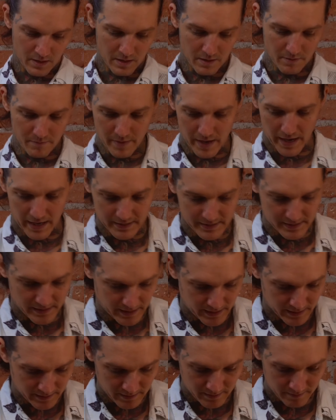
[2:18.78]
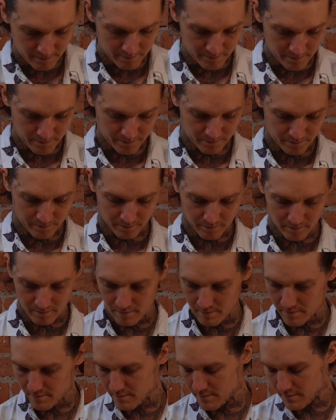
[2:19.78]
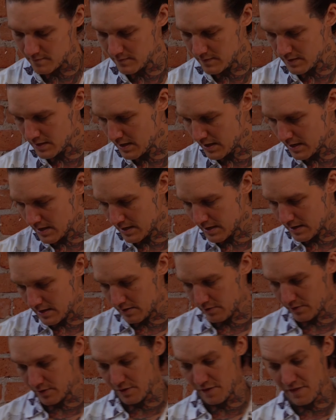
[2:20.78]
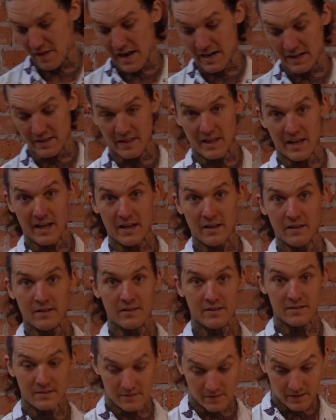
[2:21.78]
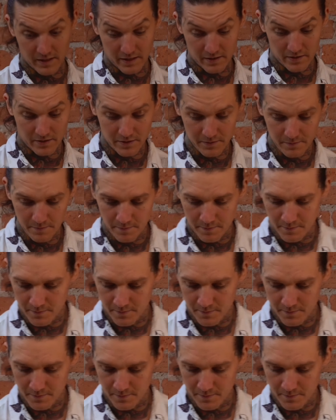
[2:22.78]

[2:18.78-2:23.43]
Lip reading: Amazing. And we got that in there, it's looking good.